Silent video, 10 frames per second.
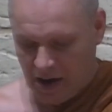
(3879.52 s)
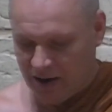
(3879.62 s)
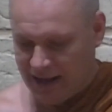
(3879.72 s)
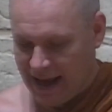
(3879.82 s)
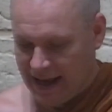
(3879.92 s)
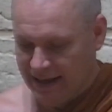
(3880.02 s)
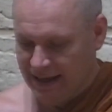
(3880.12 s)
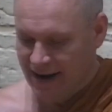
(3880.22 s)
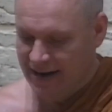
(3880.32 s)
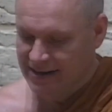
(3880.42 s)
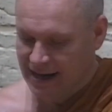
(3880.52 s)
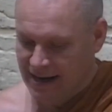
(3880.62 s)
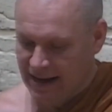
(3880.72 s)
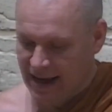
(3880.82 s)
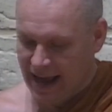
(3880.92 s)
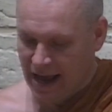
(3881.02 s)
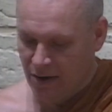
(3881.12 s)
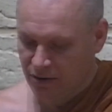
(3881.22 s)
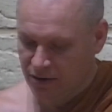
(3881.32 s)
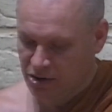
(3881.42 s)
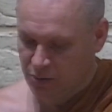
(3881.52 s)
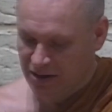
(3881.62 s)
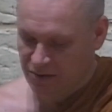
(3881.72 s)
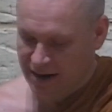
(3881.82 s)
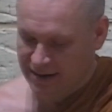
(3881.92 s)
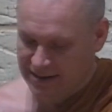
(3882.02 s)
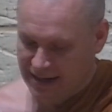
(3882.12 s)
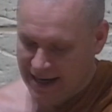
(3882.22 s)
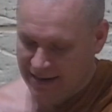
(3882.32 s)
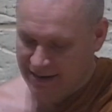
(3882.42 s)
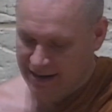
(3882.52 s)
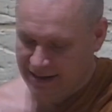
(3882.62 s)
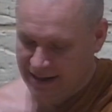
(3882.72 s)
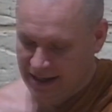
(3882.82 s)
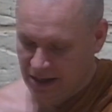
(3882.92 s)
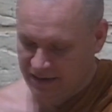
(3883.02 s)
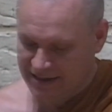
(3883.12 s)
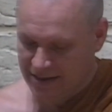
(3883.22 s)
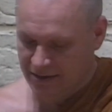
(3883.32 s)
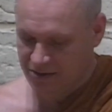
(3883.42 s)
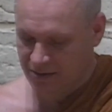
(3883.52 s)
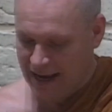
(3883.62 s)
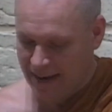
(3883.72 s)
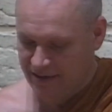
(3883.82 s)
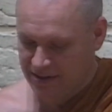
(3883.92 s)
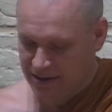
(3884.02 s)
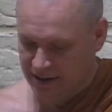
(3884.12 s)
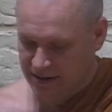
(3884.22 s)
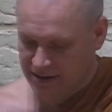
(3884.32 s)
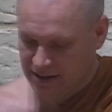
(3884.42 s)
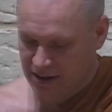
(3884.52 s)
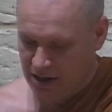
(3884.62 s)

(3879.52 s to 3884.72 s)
Okay, dear Ajahn, how does one translate the idea of sensual abstinence